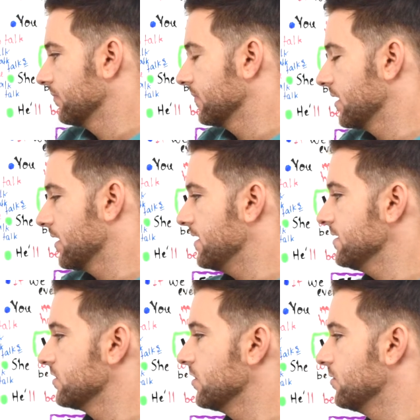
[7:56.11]
Okay,
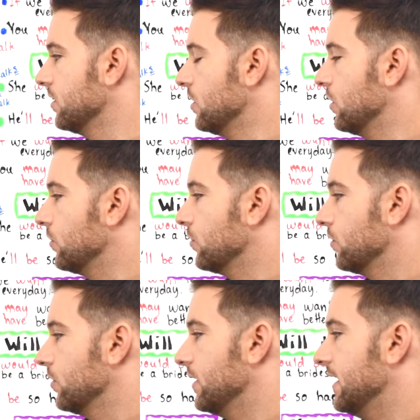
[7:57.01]
so
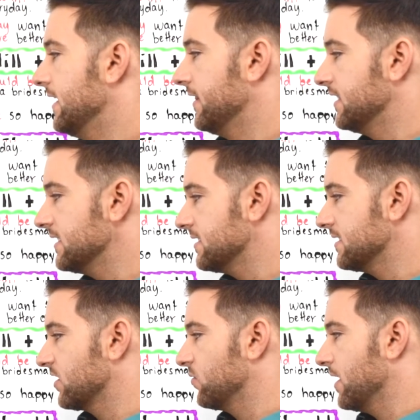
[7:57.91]
this
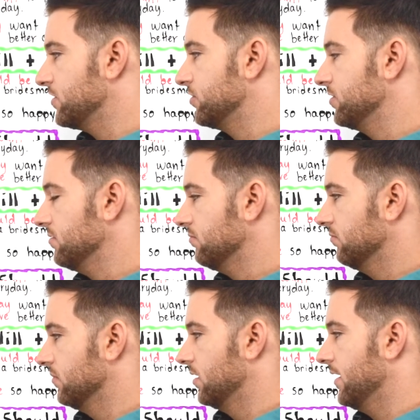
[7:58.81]
is a
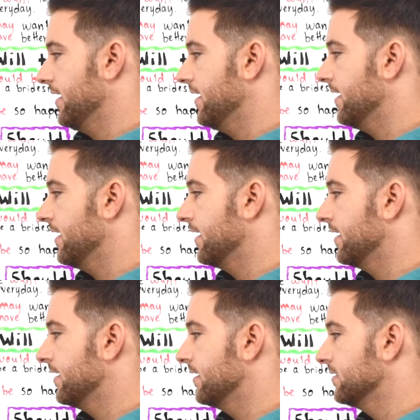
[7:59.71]
question
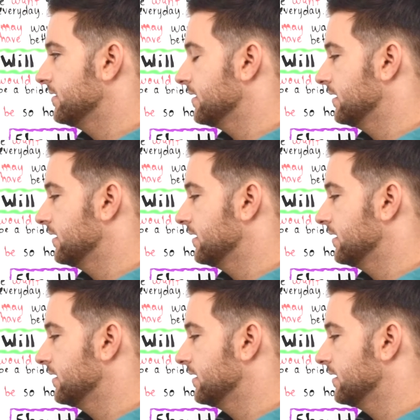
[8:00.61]
and